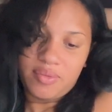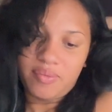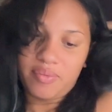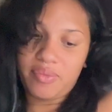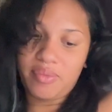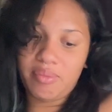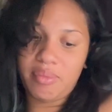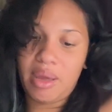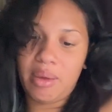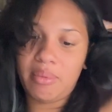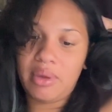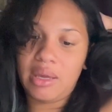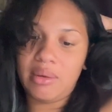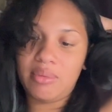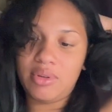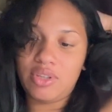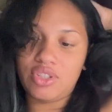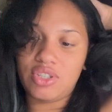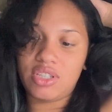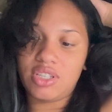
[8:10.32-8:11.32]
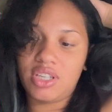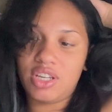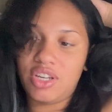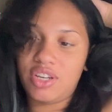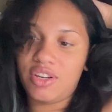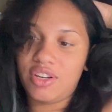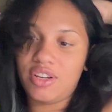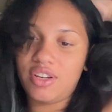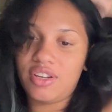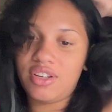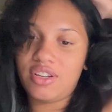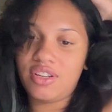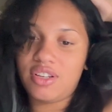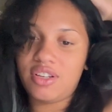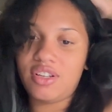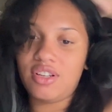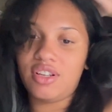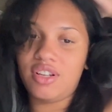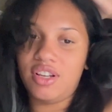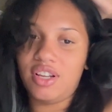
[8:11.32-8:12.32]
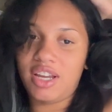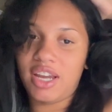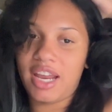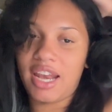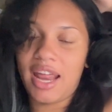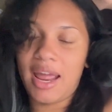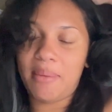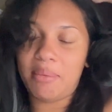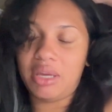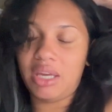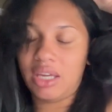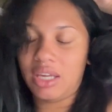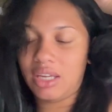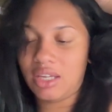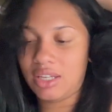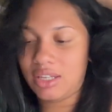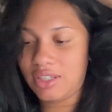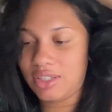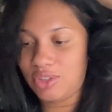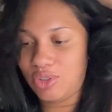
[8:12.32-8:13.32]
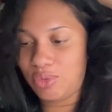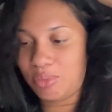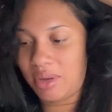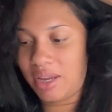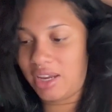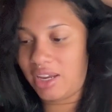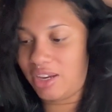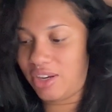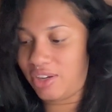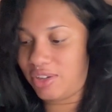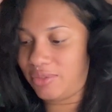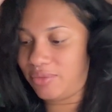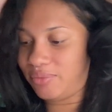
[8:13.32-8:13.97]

my baby just here looking at me do my hair.